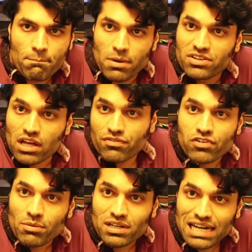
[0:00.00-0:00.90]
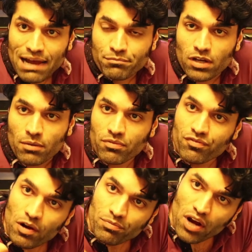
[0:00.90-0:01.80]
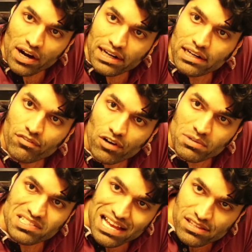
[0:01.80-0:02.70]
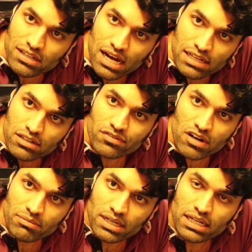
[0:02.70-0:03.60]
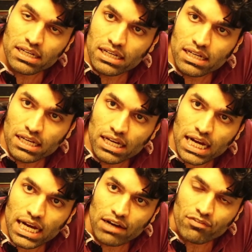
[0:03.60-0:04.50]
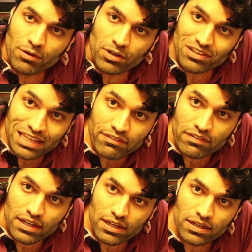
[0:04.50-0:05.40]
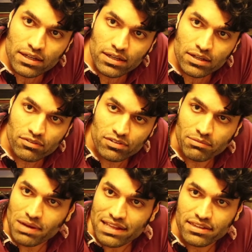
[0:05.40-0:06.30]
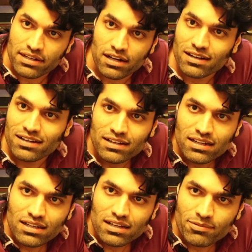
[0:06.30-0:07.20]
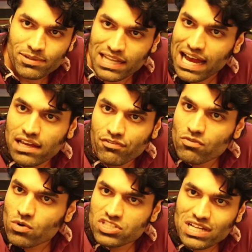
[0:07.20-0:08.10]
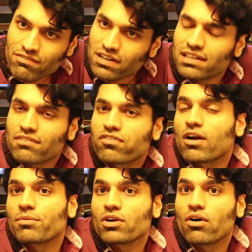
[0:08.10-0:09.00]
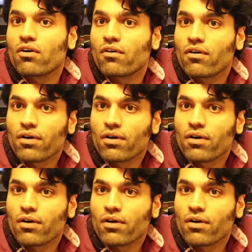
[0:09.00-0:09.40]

but not from your laptop, from directly from a satellite or from a uh, from your T V, from antenna. But now, if you're watching everything from your